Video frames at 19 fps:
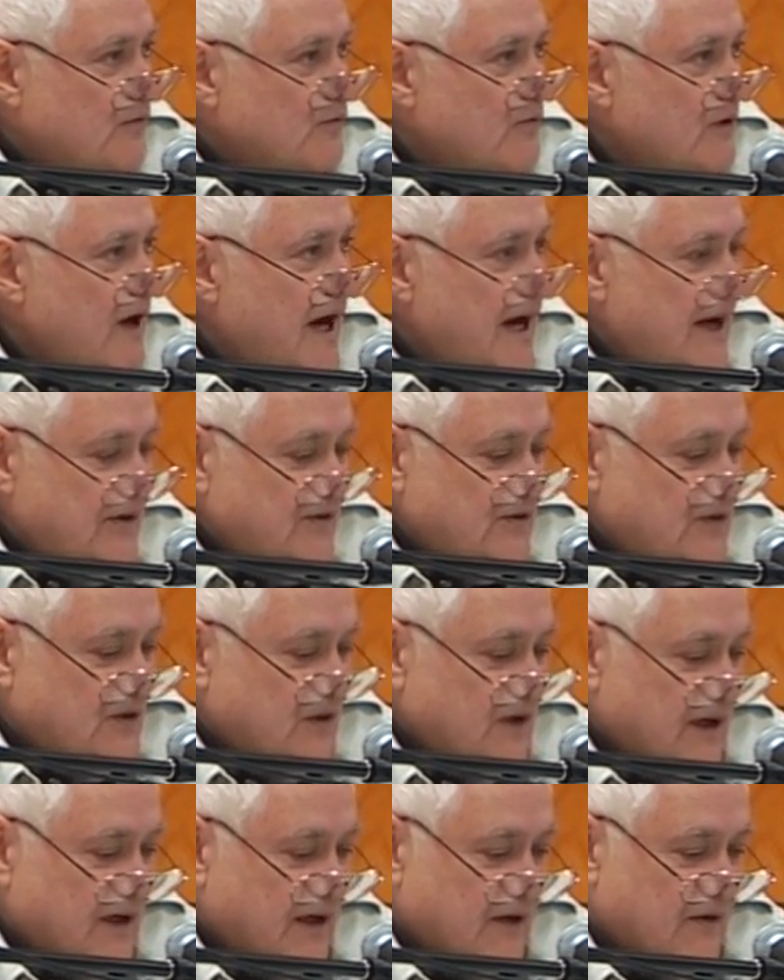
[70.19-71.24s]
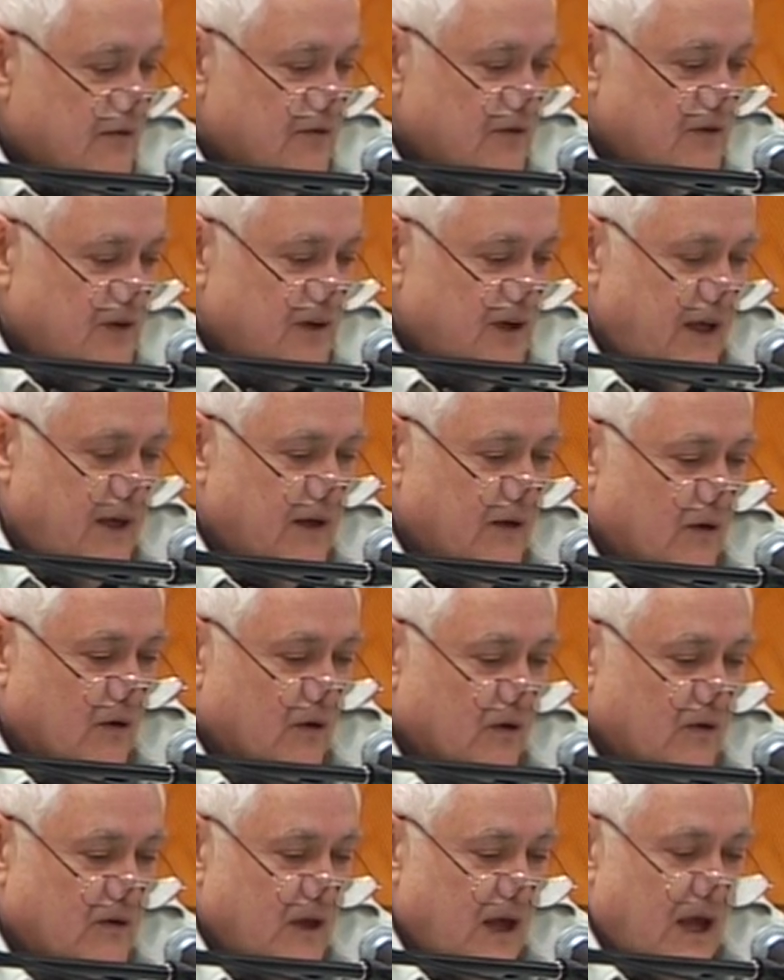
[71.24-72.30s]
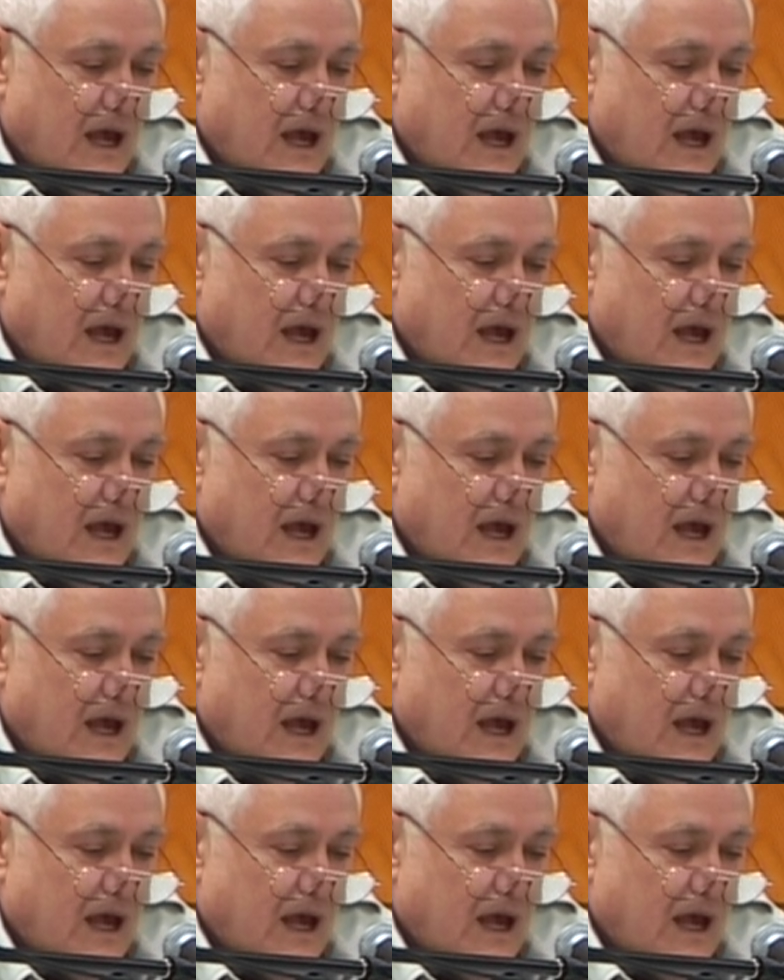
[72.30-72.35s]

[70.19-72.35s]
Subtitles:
rationing of skills,